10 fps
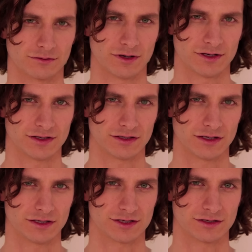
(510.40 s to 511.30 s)
Like much of his
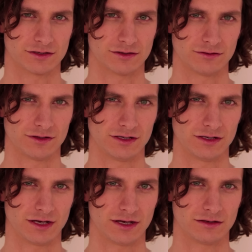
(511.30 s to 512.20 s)
earlier work, the
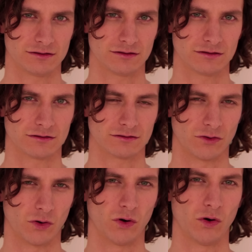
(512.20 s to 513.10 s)
song was crafted
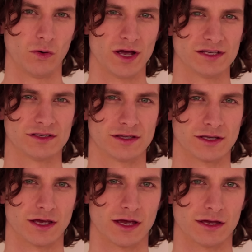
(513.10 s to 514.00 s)
from a selection of
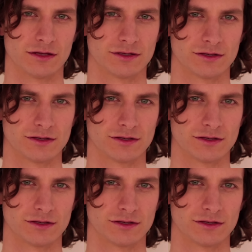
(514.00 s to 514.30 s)
samples.